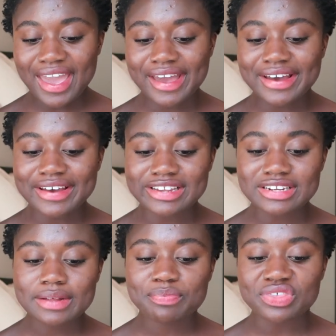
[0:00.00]

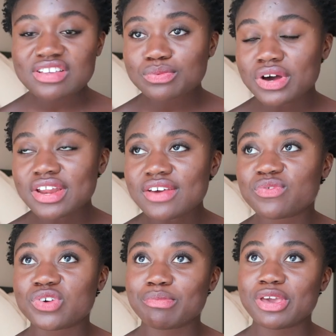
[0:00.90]
and this one
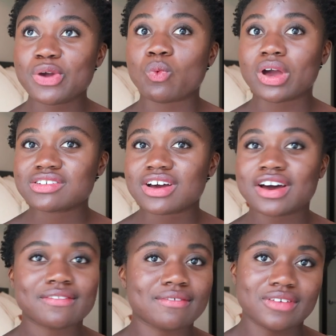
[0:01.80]
for me went
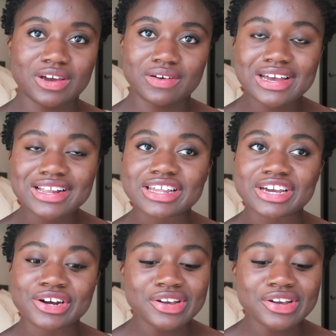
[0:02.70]
on very clear.